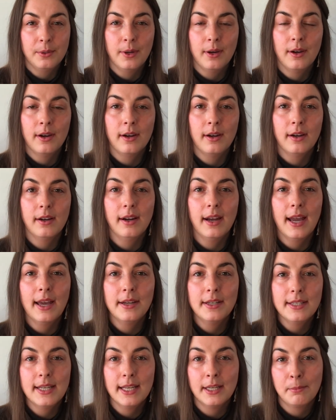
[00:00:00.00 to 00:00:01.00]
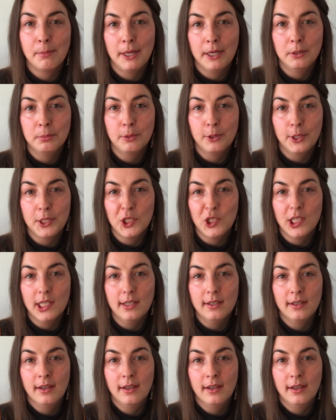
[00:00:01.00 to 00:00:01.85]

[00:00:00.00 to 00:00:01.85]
are how to take a better portrait.